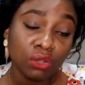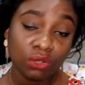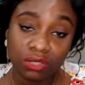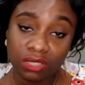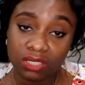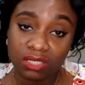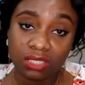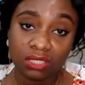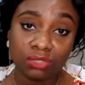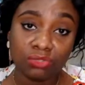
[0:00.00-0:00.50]

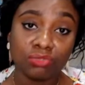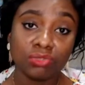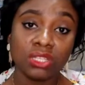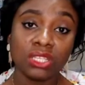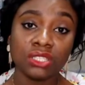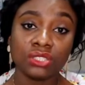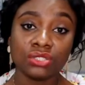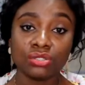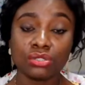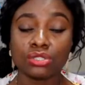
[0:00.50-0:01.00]
distance
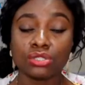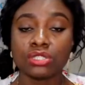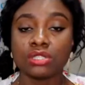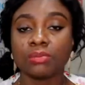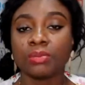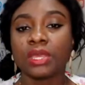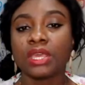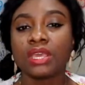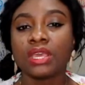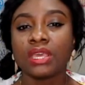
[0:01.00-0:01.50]

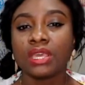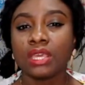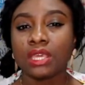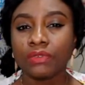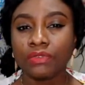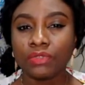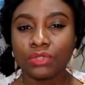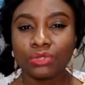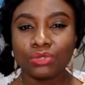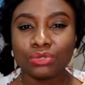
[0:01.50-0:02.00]
relationship,
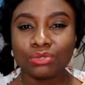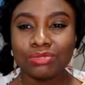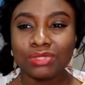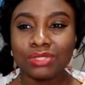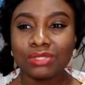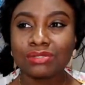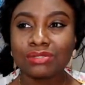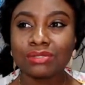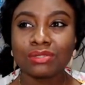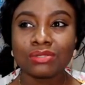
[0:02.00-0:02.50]
even though
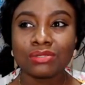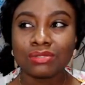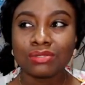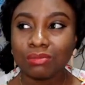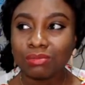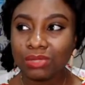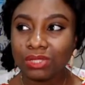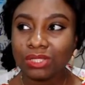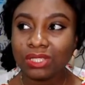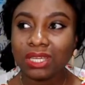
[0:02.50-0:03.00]
it's not
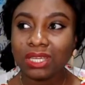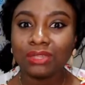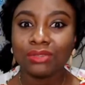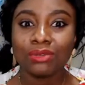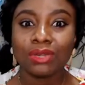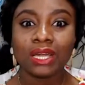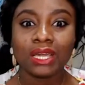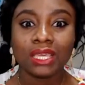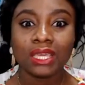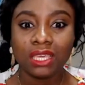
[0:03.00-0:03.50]
something that
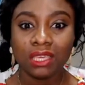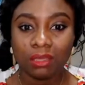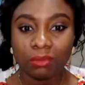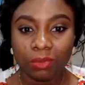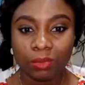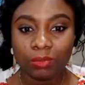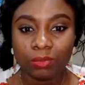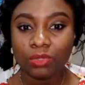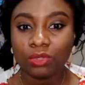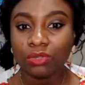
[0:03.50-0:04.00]
you are
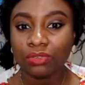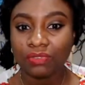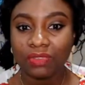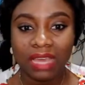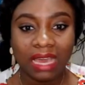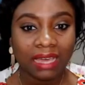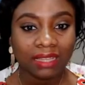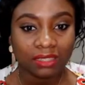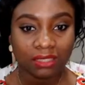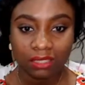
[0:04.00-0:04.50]
capable of
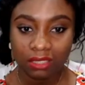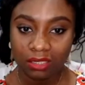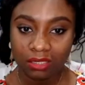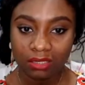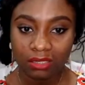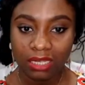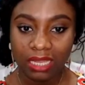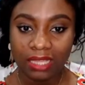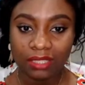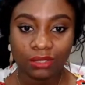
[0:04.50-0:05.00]

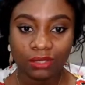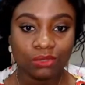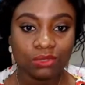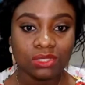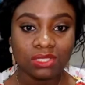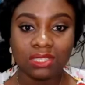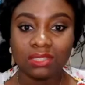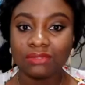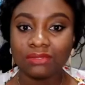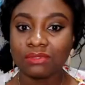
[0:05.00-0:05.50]
handling. Like
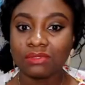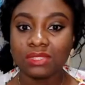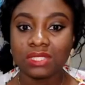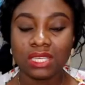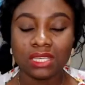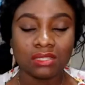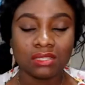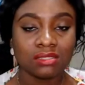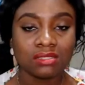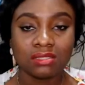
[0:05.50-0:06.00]
don't even
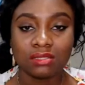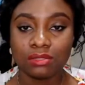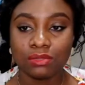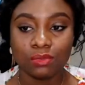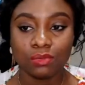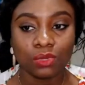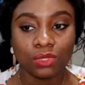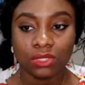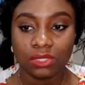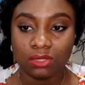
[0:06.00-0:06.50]
test the
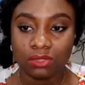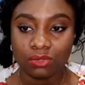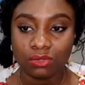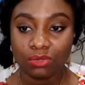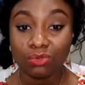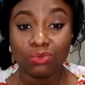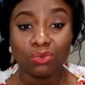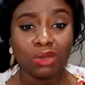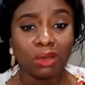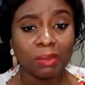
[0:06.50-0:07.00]
waters.
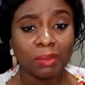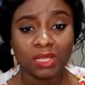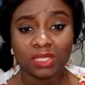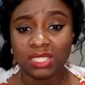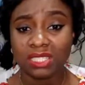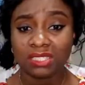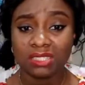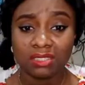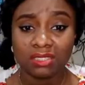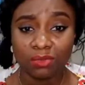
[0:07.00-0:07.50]
Don't go about
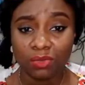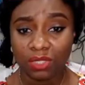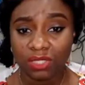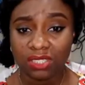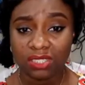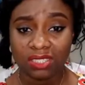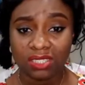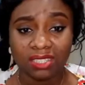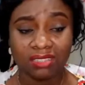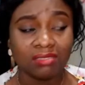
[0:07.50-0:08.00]
testing the
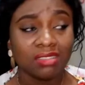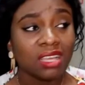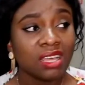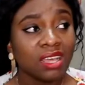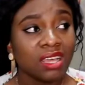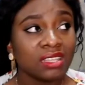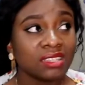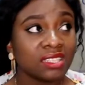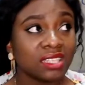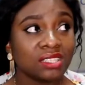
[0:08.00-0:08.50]
waters and
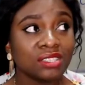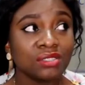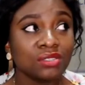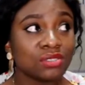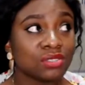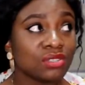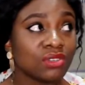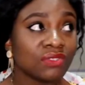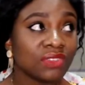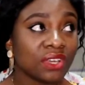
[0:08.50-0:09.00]
telling
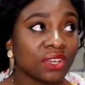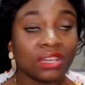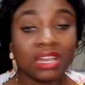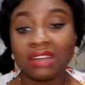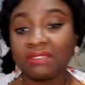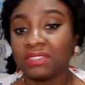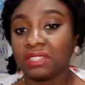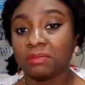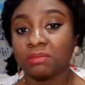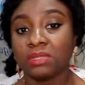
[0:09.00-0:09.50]
yourself that you
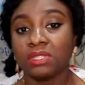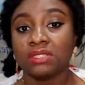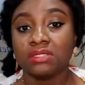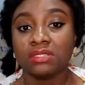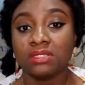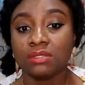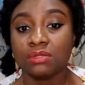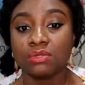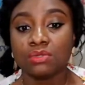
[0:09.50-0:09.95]
have the ability